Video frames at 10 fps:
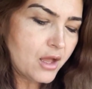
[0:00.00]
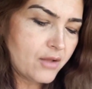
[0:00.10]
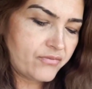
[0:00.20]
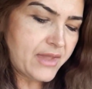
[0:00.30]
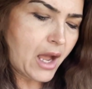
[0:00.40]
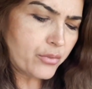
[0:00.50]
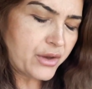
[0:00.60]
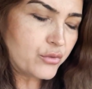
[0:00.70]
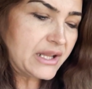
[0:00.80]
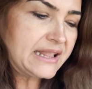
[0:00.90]
now
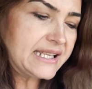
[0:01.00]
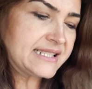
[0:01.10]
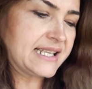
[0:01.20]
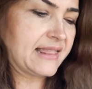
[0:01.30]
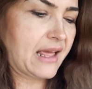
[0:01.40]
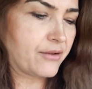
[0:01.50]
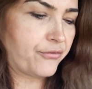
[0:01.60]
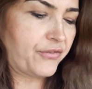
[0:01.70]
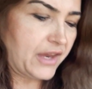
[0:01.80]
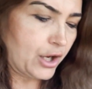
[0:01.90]
they're releasing that
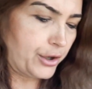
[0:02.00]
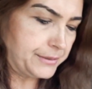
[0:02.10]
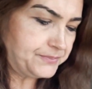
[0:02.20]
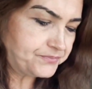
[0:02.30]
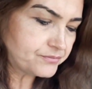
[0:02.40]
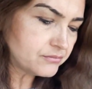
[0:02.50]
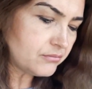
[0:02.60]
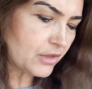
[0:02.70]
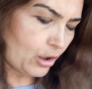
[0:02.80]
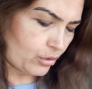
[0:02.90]
fear.
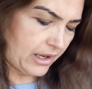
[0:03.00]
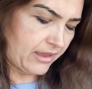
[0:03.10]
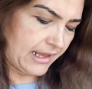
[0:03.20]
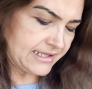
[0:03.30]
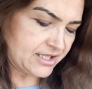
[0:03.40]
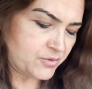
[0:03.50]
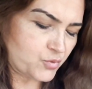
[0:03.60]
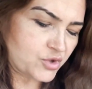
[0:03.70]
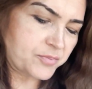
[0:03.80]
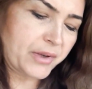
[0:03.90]
Okay, it's
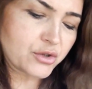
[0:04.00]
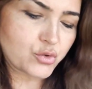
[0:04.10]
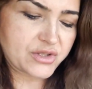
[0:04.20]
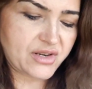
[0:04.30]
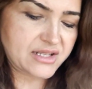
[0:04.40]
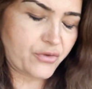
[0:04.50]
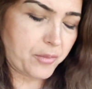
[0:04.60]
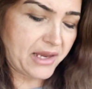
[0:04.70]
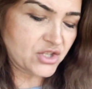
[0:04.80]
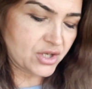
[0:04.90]
spiritual
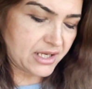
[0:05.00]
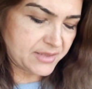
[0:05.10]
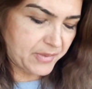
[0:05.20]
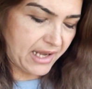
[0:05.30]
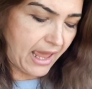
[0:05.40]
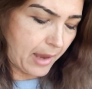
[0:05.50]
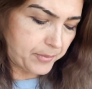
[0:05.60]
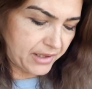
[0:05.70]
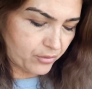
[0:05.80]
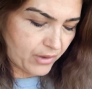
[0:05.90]
transformation has been
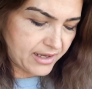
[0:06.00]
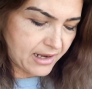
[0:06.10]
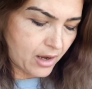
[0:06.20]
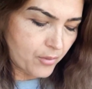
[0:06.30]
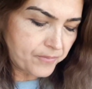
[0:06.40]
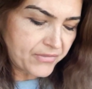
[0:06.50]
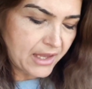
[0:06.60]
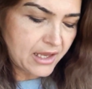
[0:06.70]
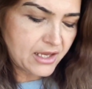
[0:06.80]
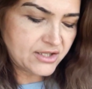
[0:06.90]
happening right now.
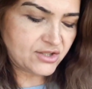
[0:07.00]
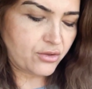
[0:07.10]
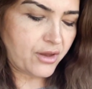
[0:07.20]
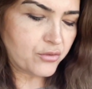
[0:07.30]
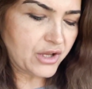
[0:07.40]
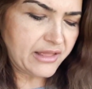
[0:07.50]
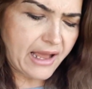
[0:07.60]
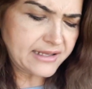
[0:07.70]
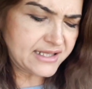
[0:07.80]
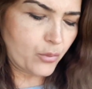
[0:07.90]
So they
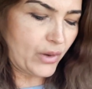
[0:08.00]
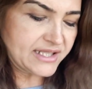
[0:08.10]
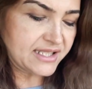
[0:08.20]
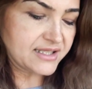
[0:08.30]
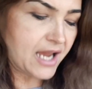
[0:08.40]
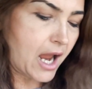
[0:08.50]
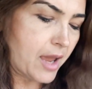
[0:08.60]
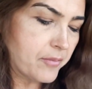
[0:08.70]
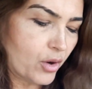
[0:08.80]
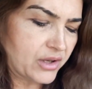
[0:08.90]
realize they wasted
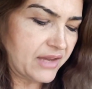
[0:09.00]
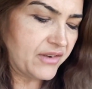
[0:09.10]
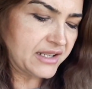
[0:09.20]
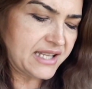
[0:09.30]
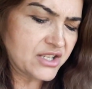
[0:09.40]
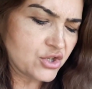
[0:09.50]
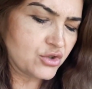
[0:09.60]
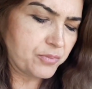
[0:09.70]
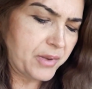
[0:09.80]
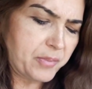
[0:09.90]
time on giving attention
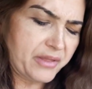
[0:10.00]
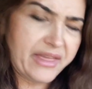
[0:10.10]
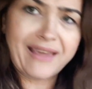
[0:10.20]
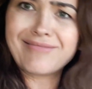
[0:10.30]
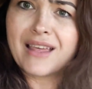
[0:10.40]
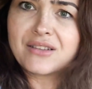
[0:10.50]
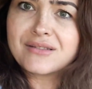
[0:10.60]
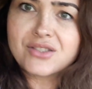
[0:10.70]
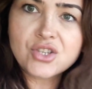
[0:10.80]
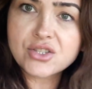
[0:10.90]
to people they
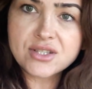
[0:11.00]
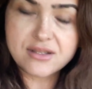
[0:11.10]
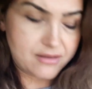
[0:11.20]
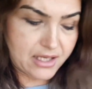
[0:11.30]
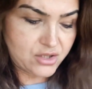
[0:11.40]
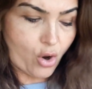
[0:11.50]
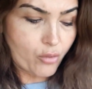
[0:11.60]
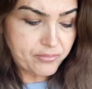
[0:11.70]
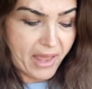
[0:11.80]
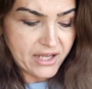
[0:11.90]

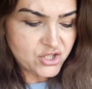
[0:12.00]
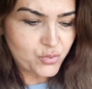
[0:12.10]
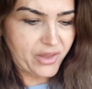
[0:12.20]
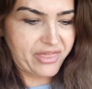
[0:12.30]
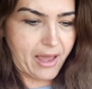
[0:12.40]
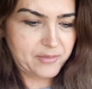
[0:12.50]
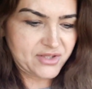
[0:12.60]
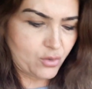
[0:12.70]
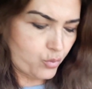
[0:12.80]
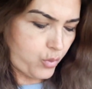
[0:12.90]
don't match with them.
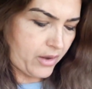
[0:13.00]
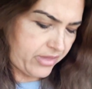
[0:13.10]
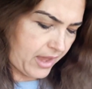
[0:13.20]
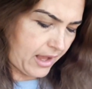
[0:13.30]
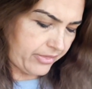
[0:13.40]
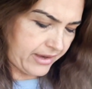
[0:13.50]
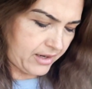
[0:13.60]
So what the hell they